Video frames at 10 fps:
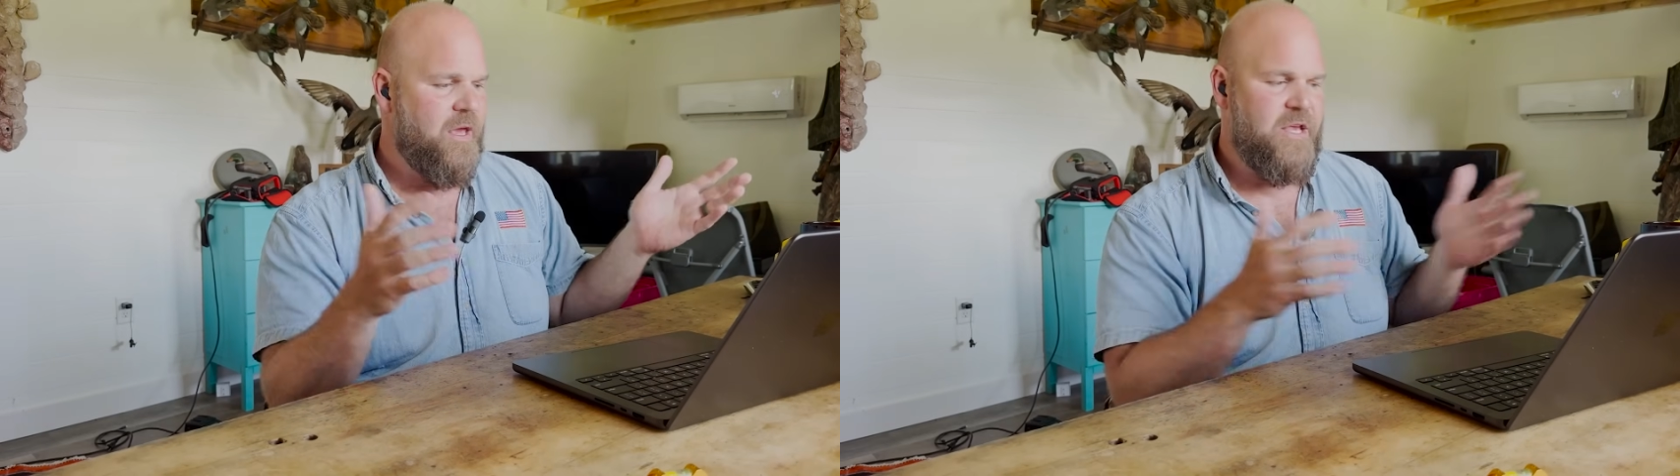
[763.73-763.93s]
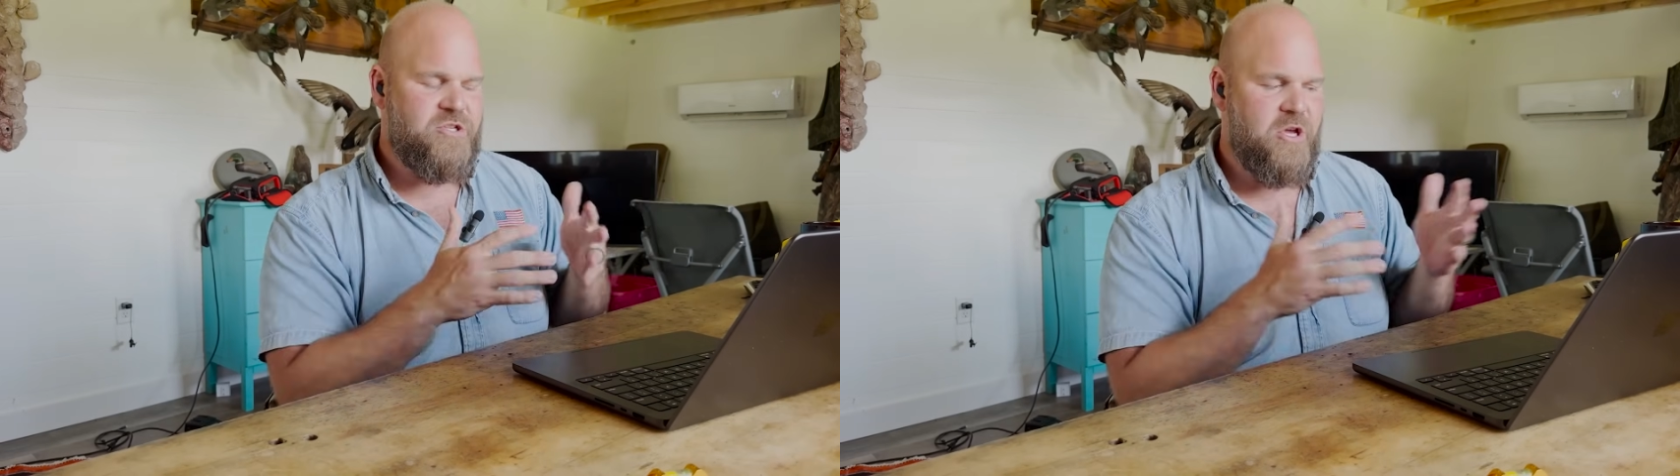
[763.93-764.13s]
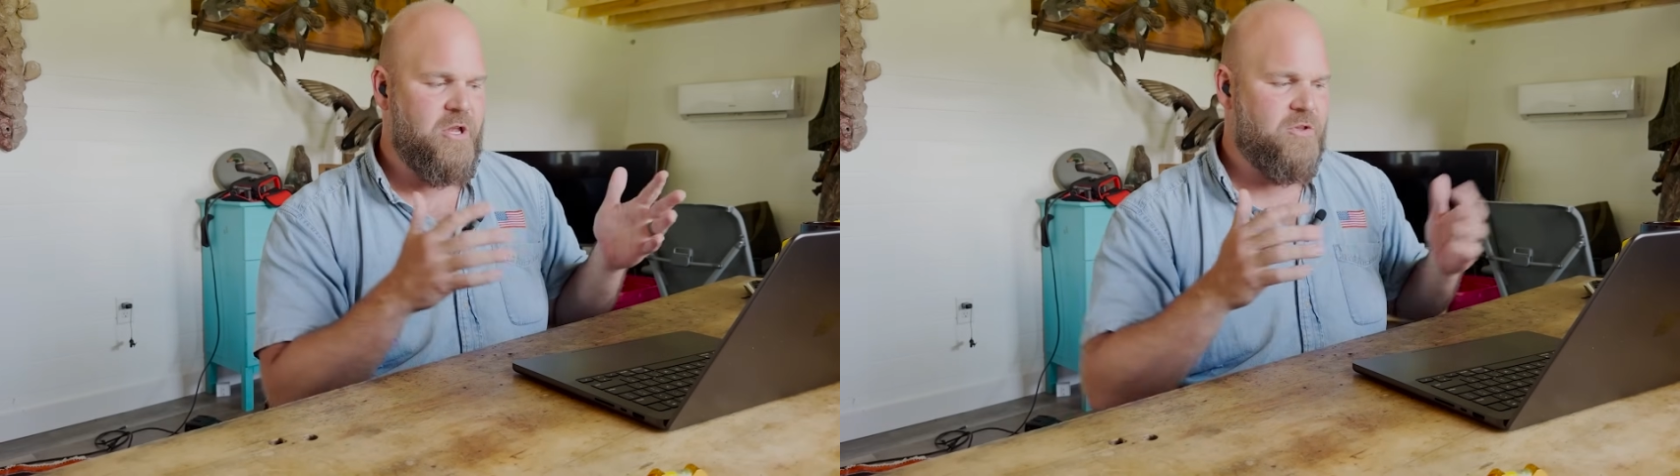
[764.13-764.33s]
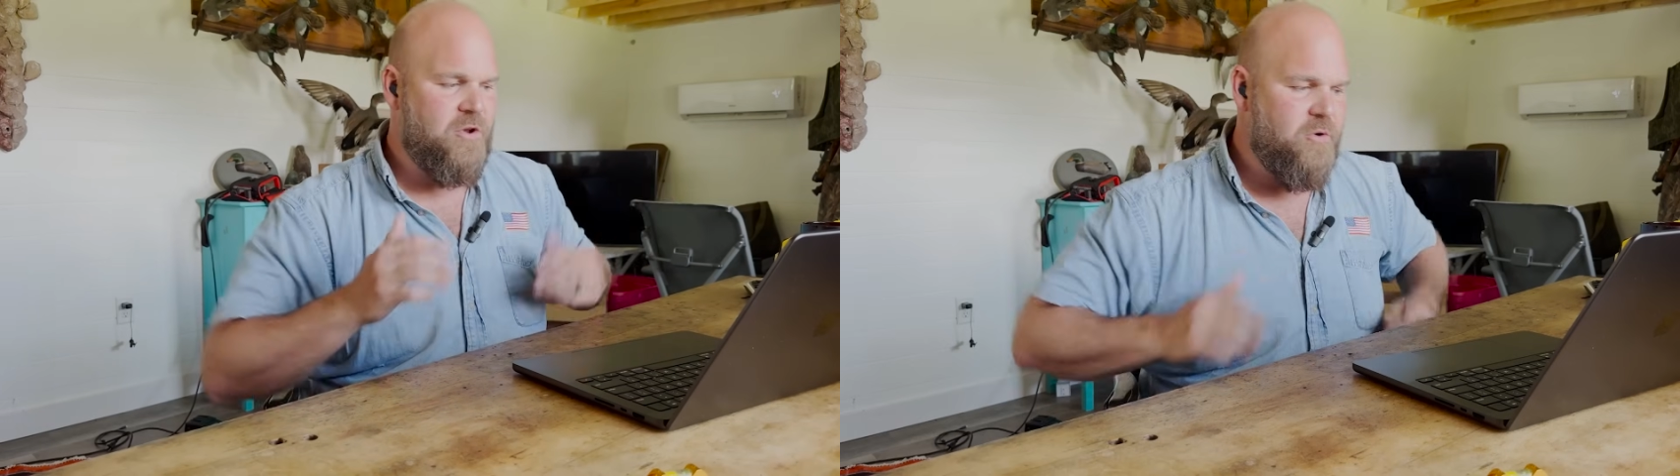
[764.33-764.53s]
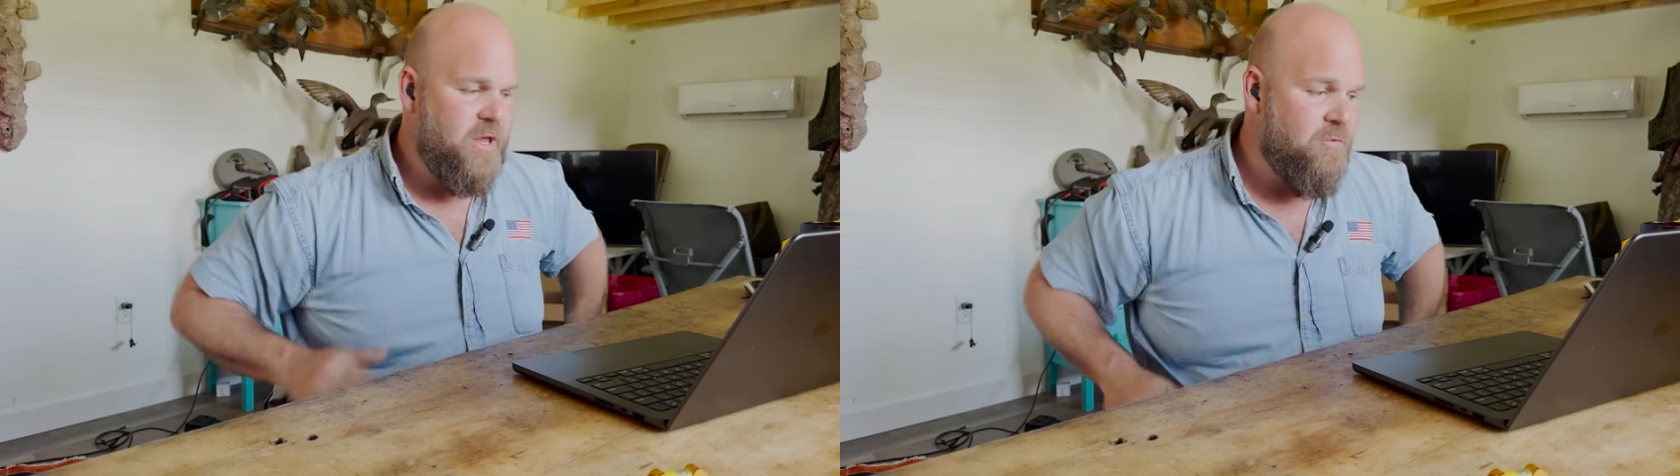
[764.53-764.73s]
He's going to
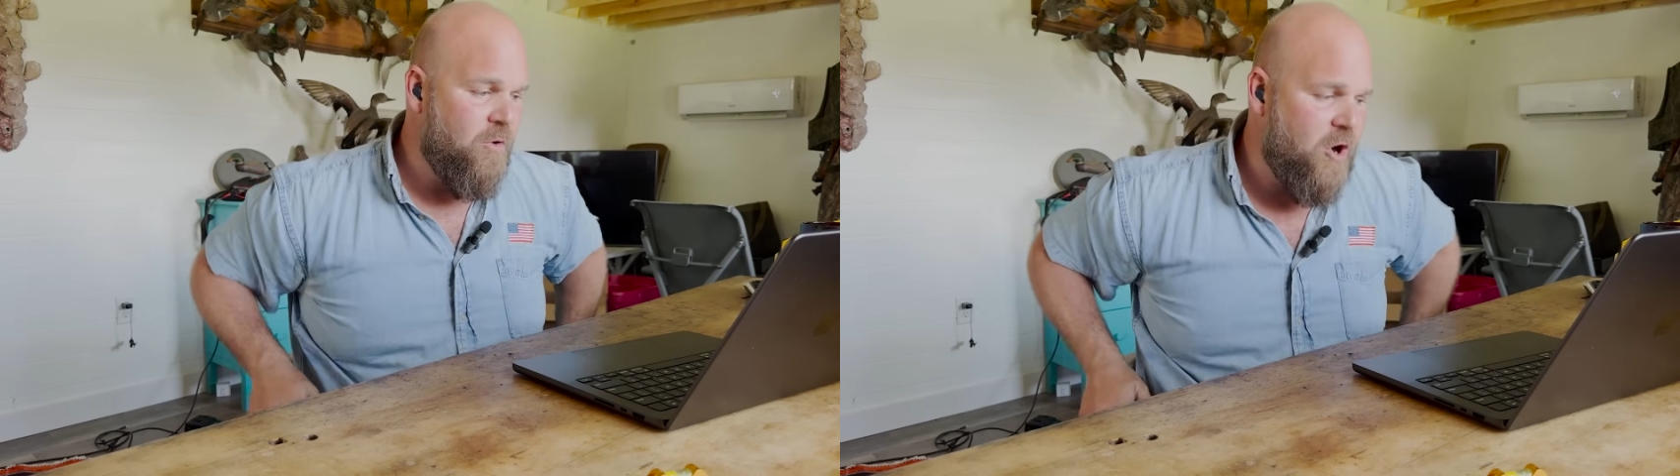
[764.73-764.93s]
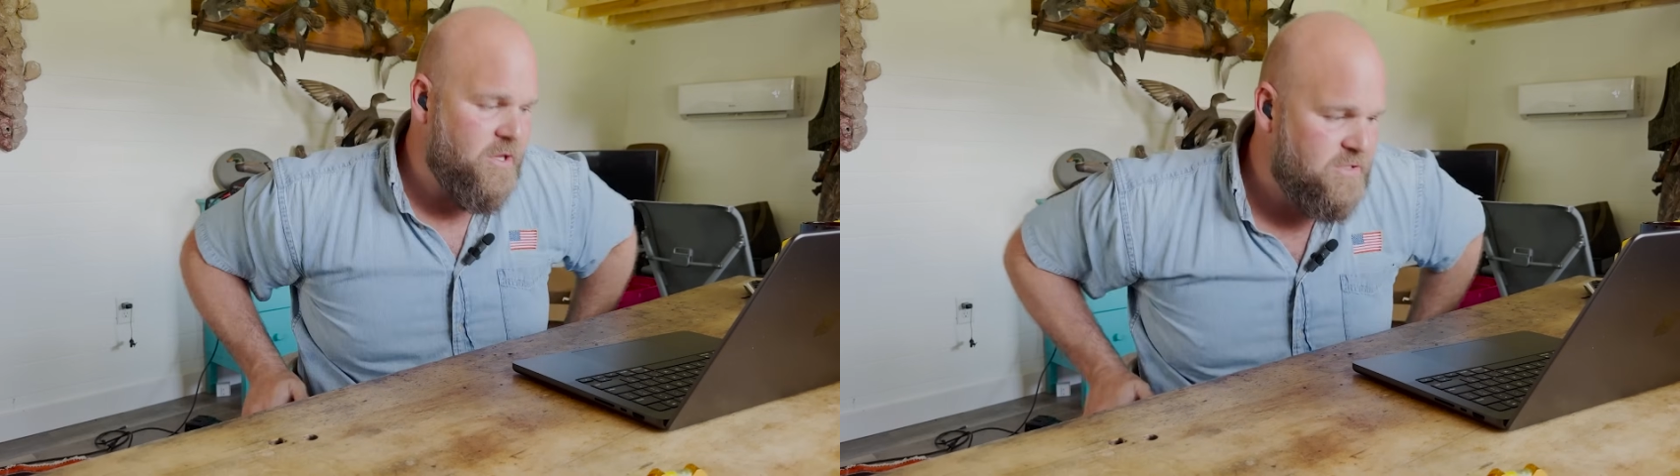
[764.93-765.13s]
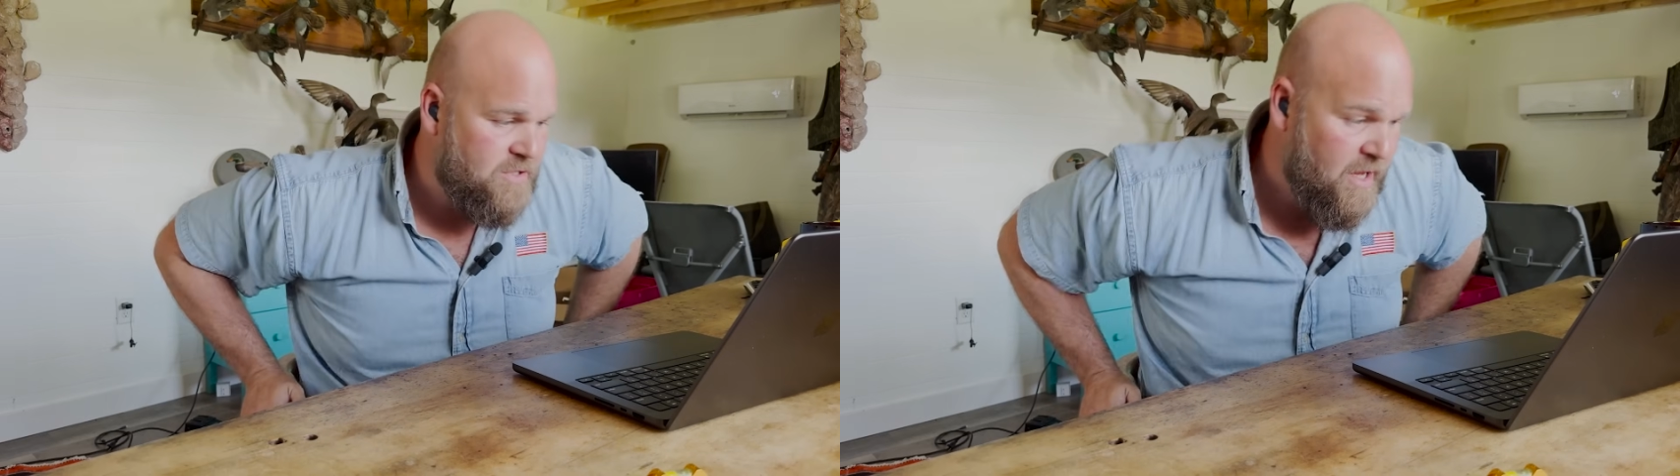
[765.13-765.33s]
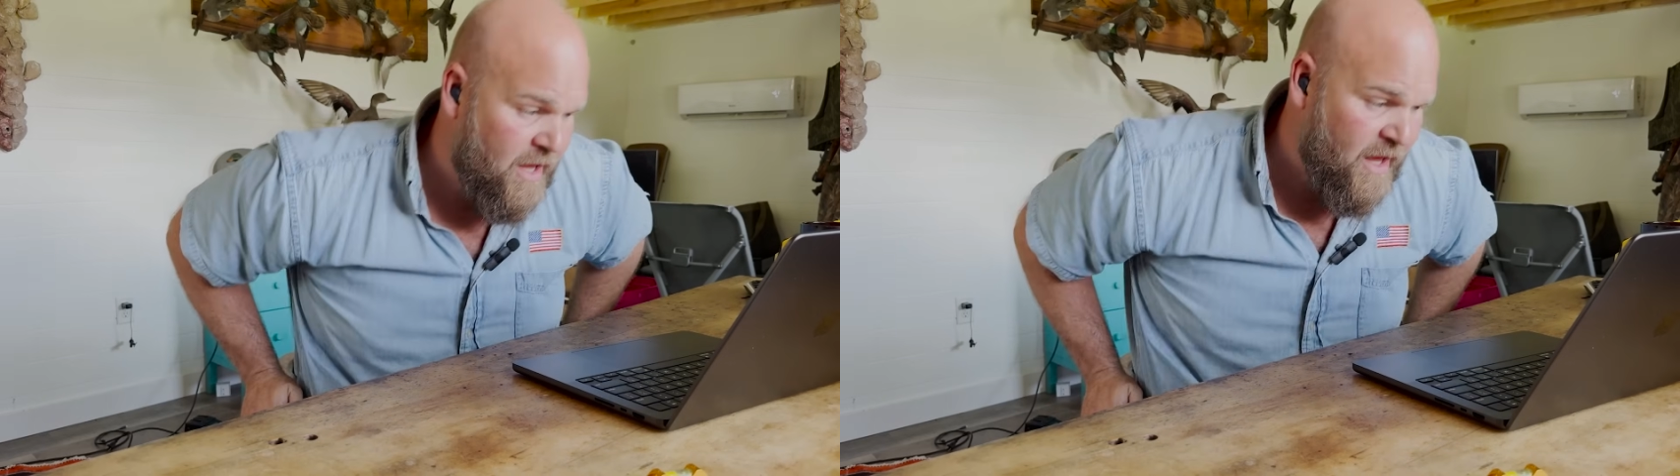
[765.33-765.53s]
do what he wants.